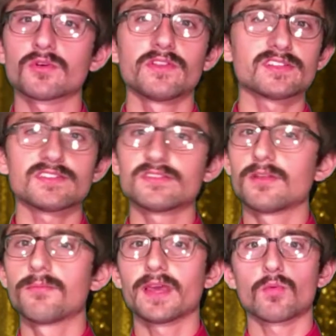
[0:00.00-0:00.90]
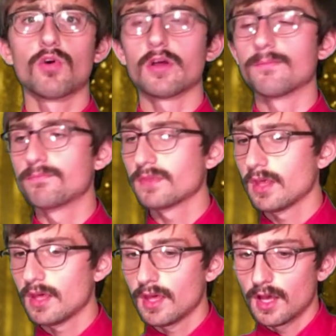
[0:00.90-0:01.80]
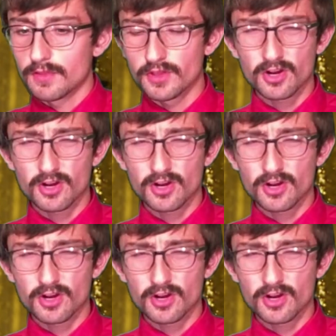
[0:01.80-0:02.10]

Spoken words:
one, this is the big one. The